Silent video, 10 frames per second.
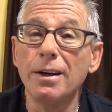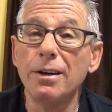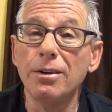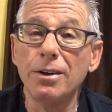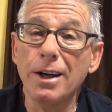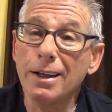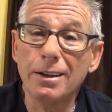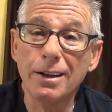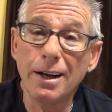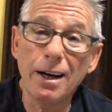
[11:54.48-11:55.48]
You're not
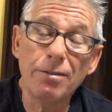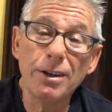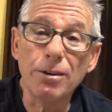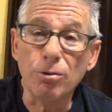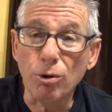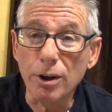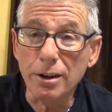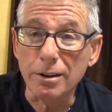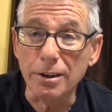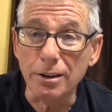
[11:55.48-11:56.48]
going to have any
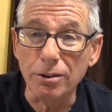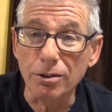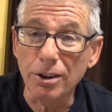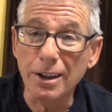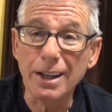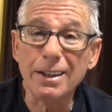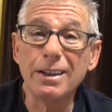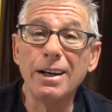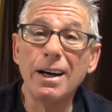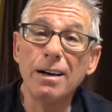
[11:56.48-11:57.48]
royalties. You're not
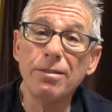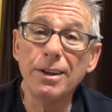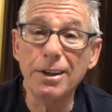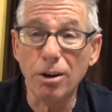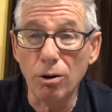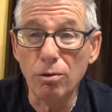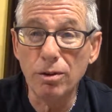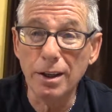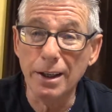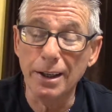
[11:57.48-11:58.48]
going to have any
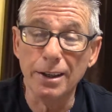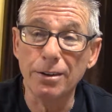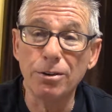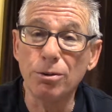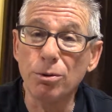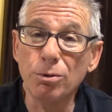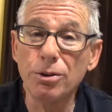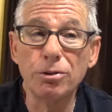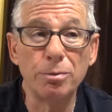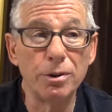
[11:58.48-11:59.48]
overhead. You do
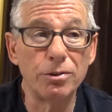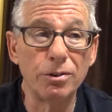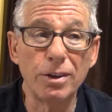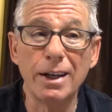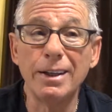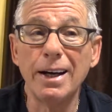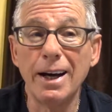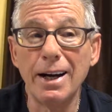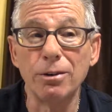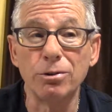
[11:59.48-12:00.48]
this business out of your
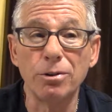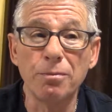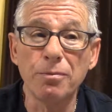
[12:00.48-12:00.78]
house.